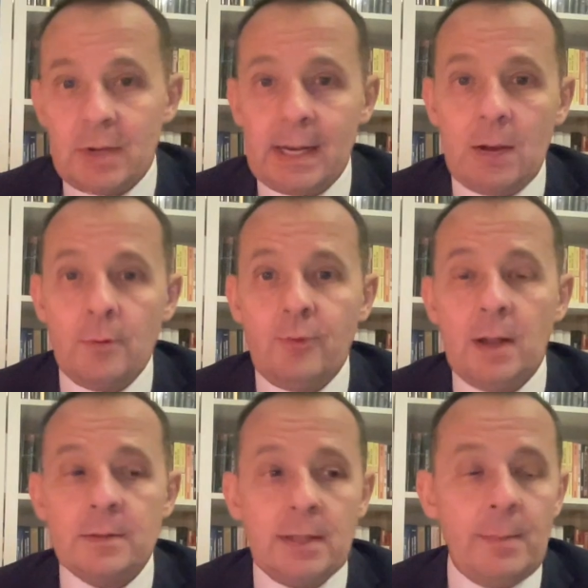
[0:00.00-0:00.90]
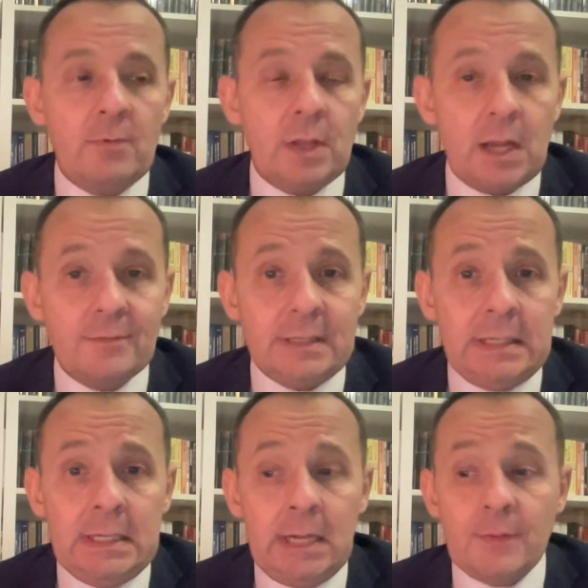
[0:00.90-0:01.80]
right now. We pray that they may recover.
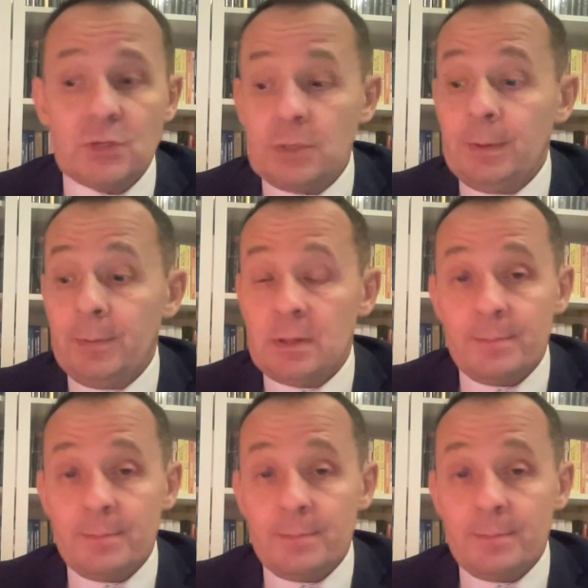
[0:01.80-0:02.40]
And the two people in the